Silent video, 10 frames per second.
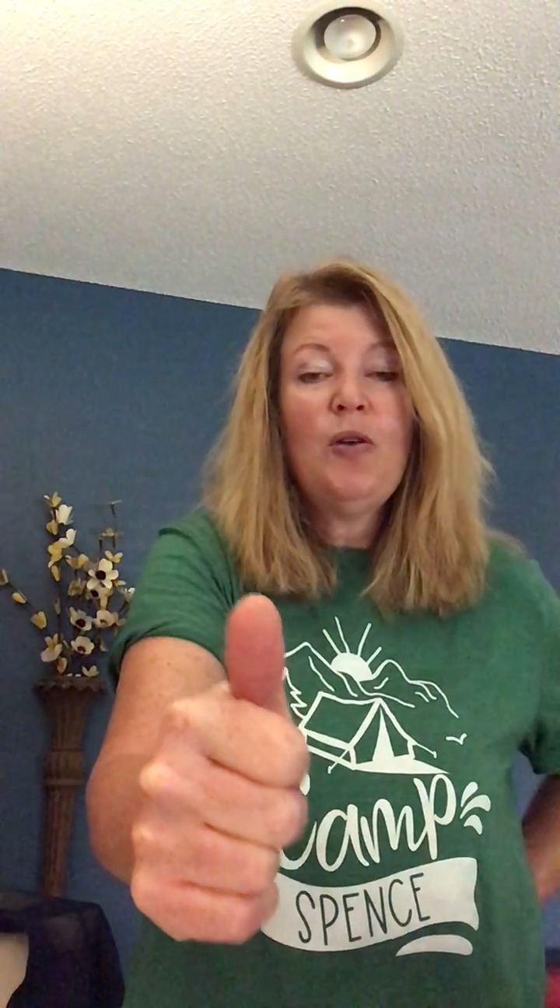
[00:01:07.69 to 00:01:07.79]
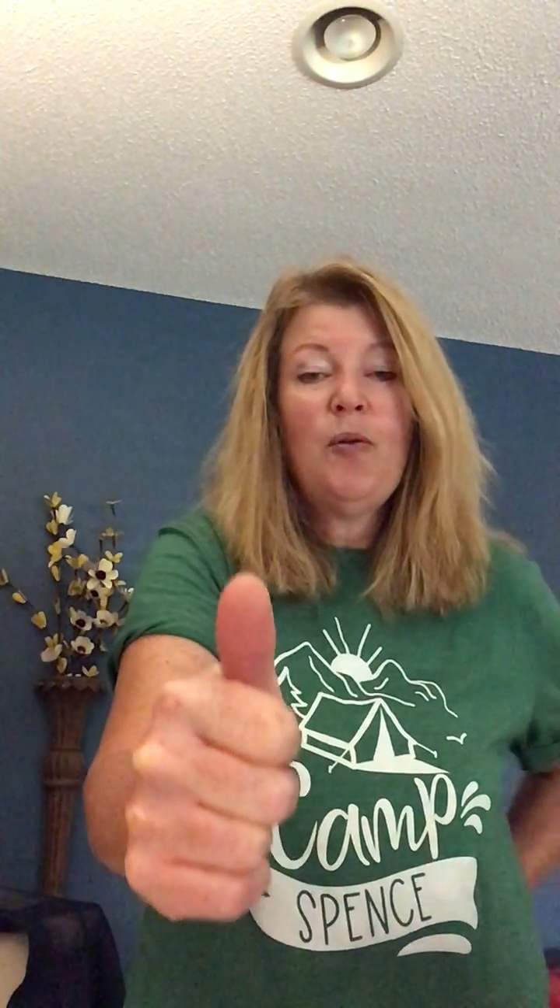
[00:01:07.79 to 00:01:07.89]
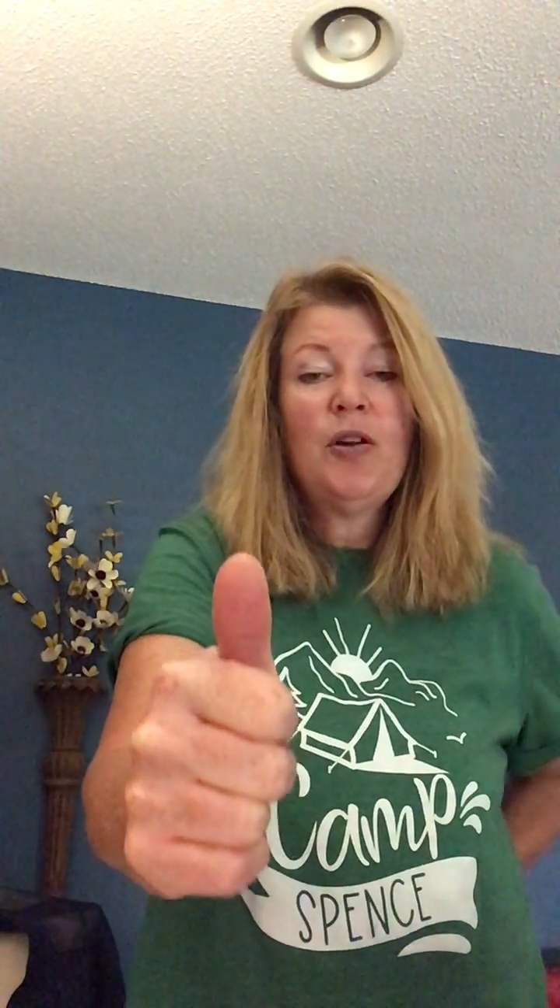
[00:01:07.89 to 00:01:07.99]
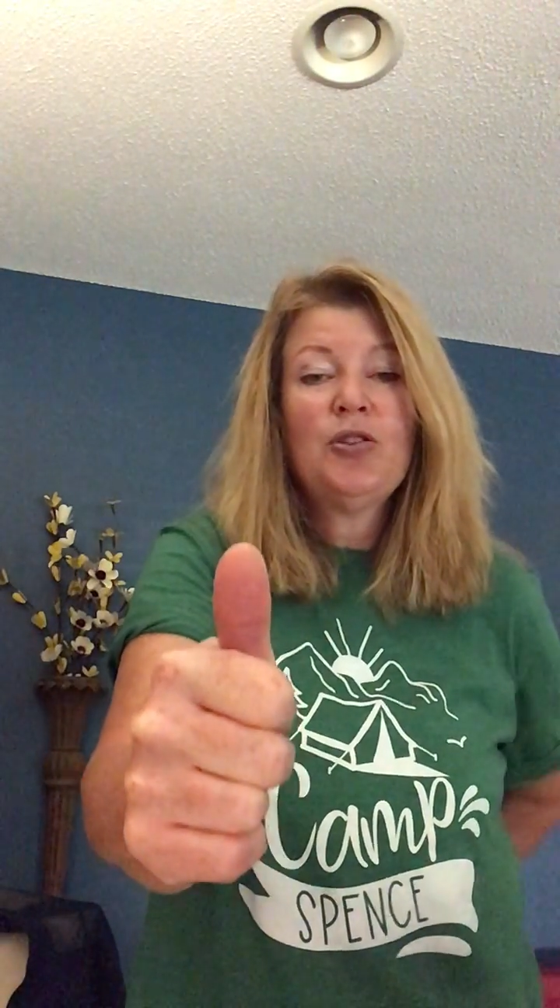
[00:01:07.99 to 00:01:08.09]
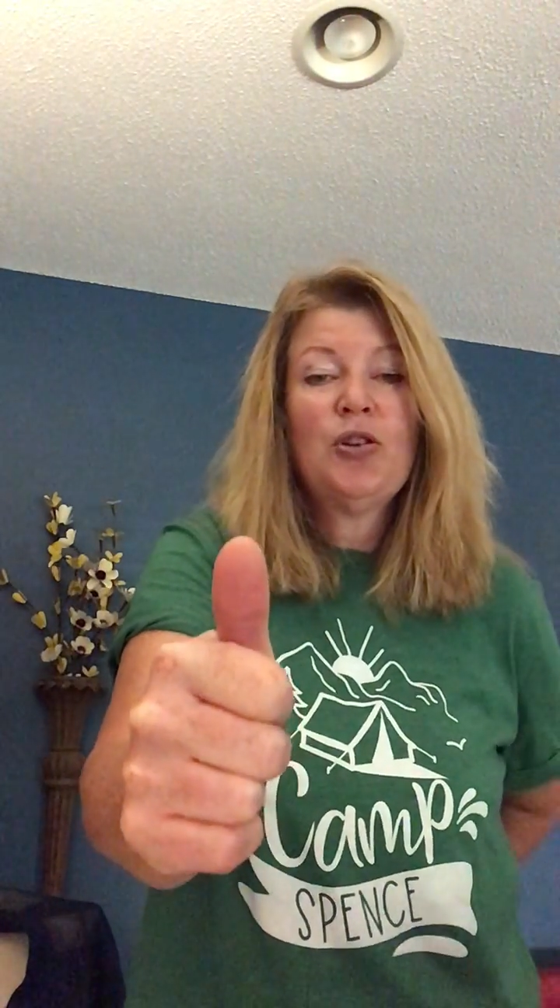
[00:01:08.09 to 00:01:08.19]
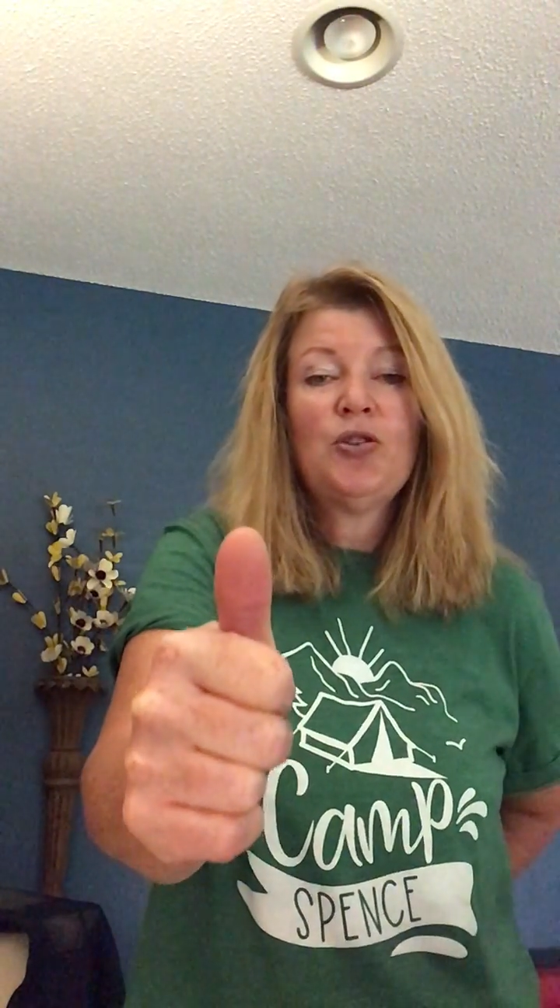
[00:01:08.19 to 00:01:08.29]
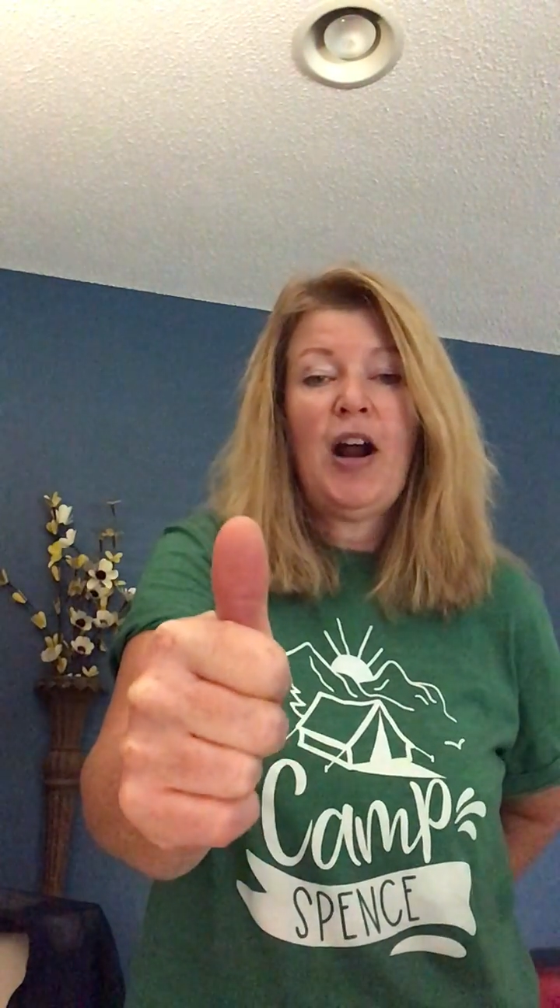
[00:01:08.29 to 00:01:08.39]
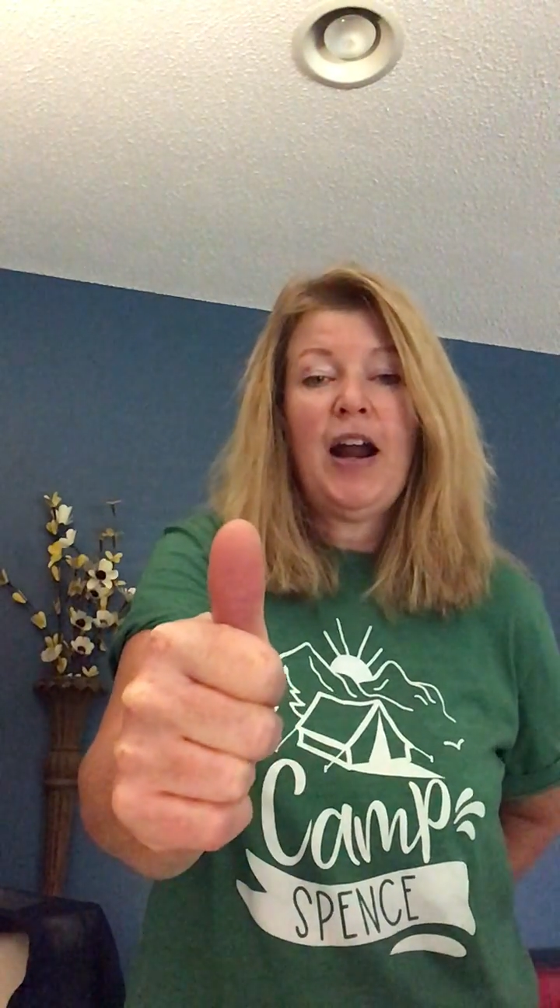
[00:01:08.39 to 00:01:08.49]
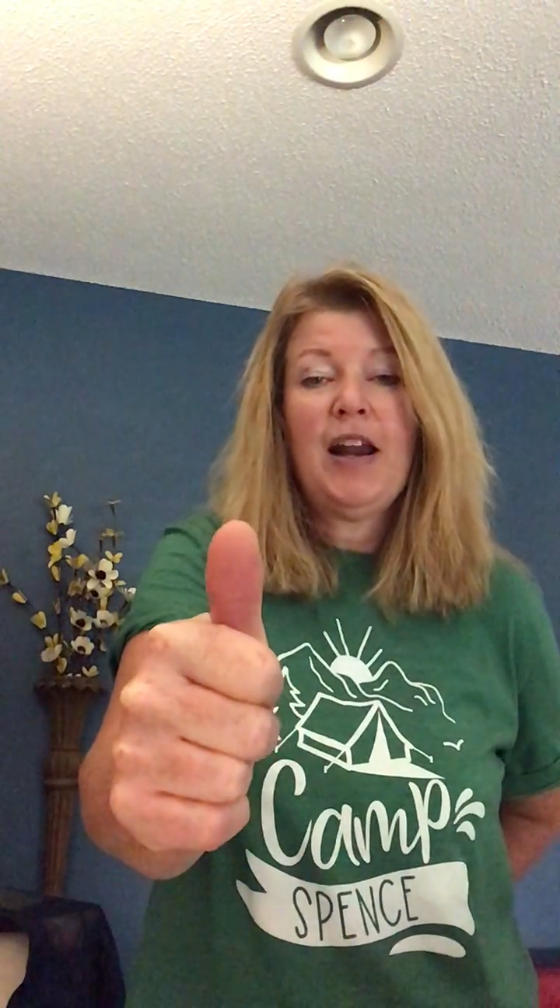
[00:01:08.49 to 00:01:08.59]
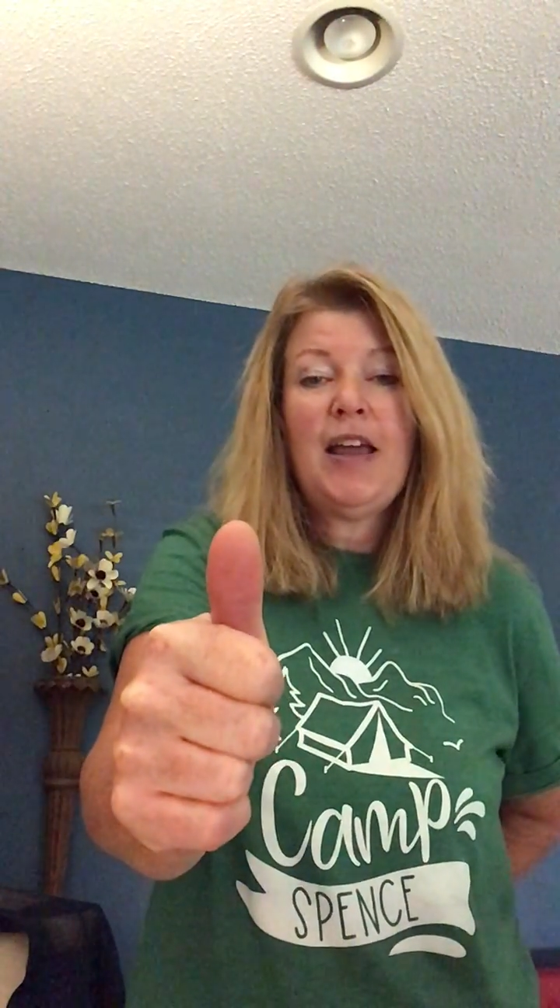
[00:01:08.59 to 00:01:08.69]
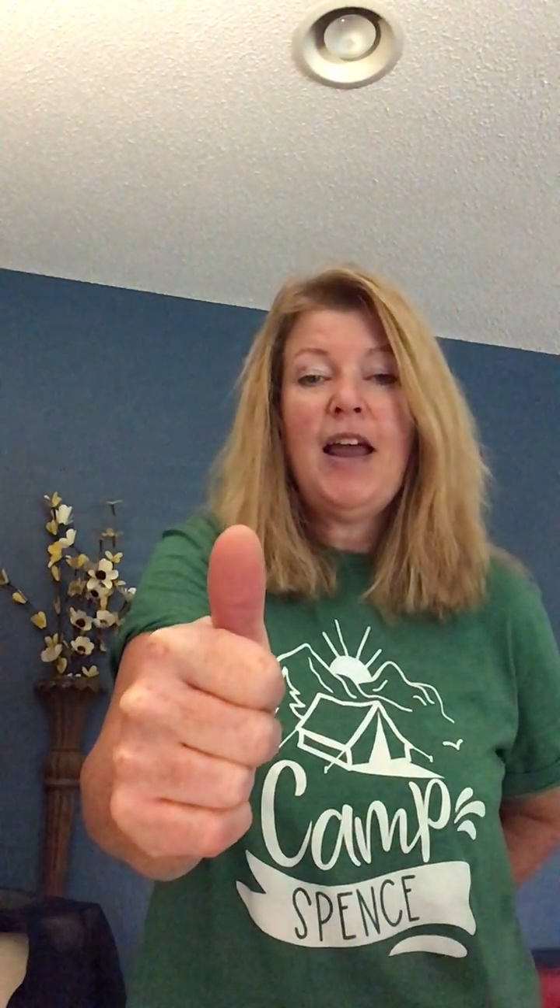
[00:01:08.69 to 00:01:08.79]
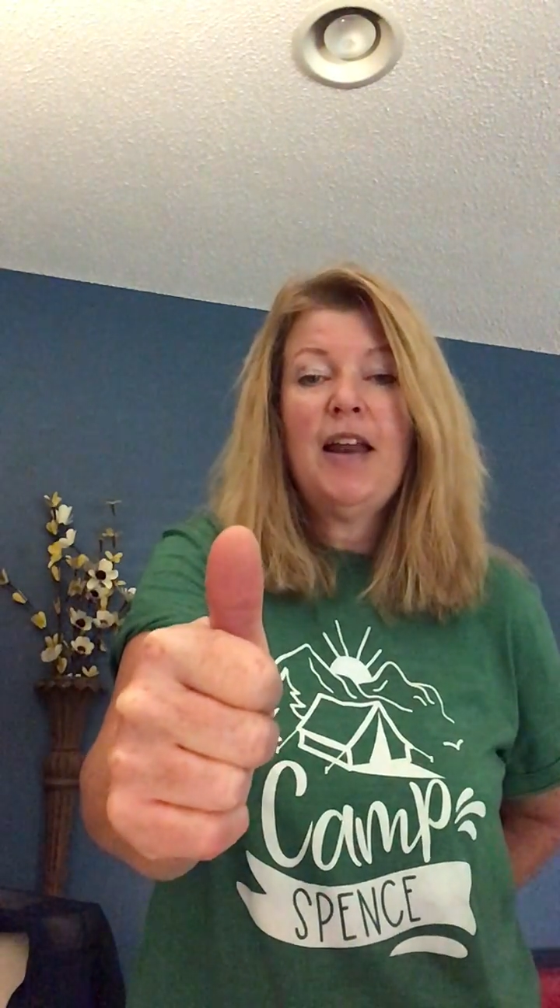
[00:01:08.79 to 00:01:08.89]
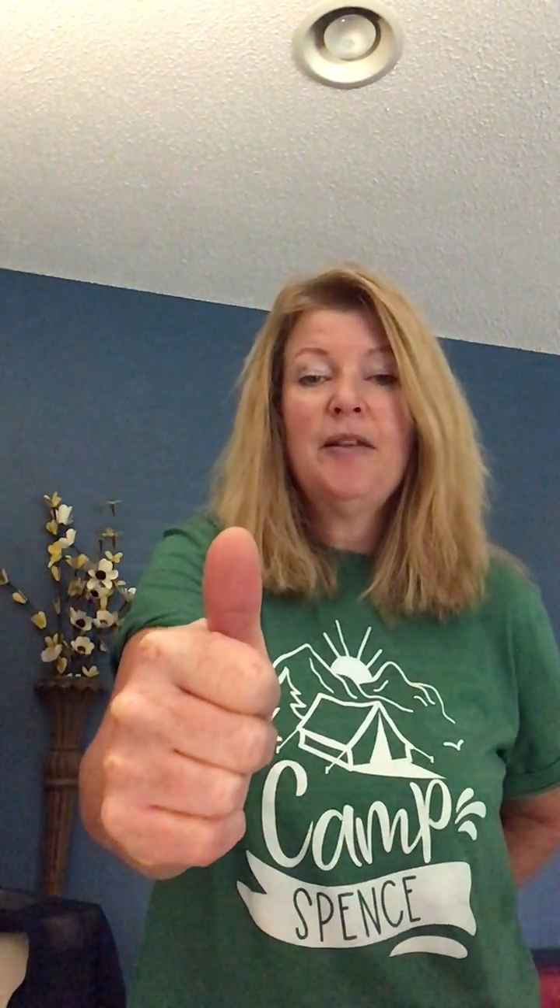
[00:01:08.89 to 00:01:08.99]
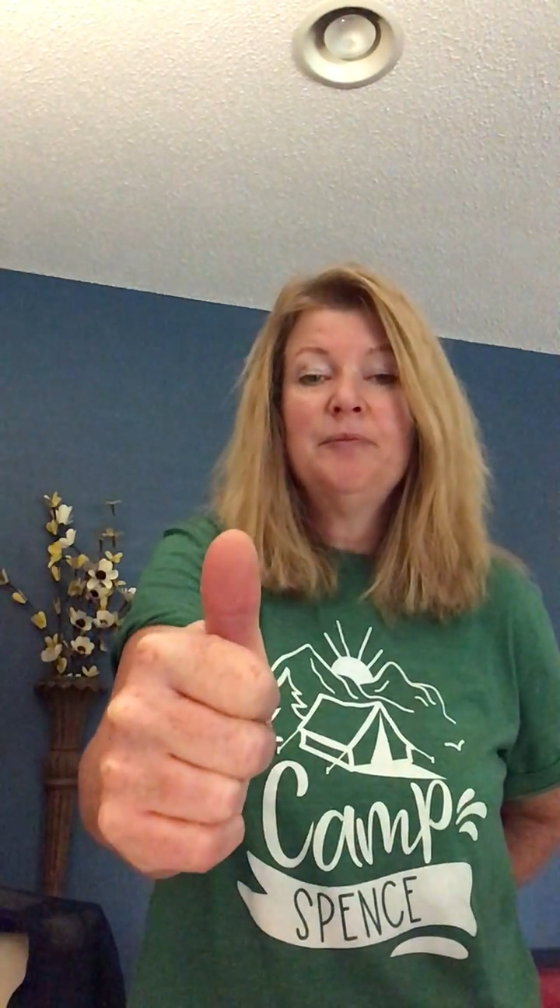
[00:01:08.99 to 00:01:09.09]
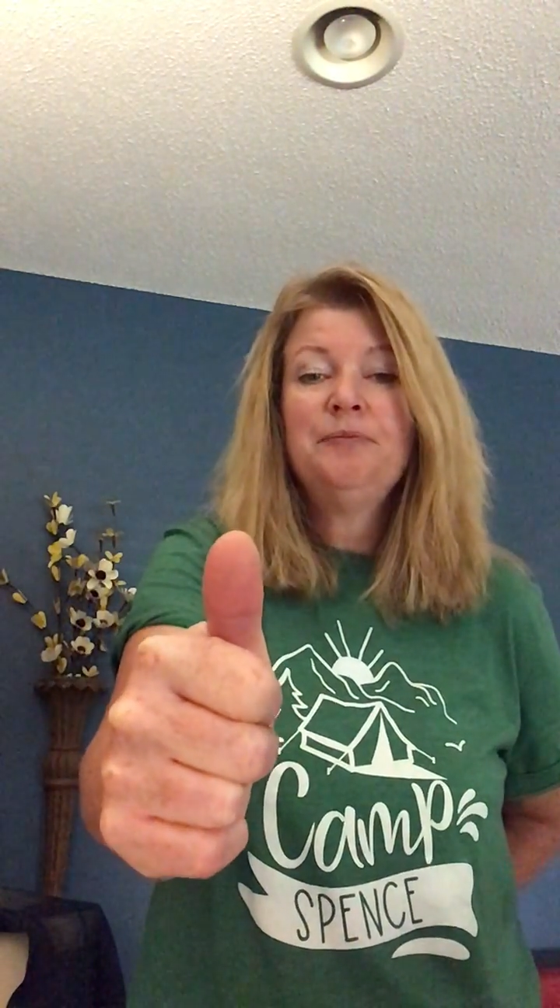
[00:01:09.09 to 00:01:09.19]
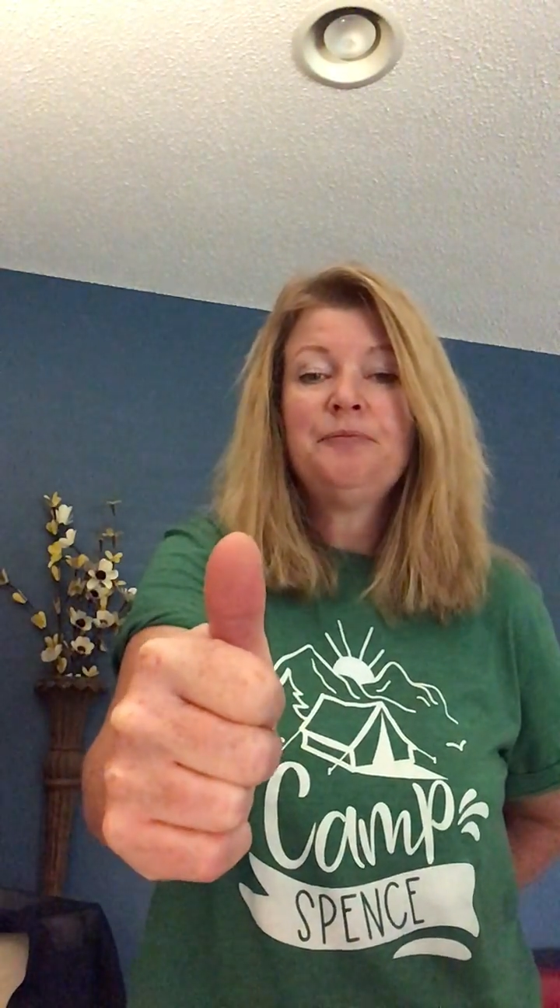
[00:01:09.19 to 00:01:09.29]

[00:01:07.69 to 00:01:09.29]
I want you to try it again.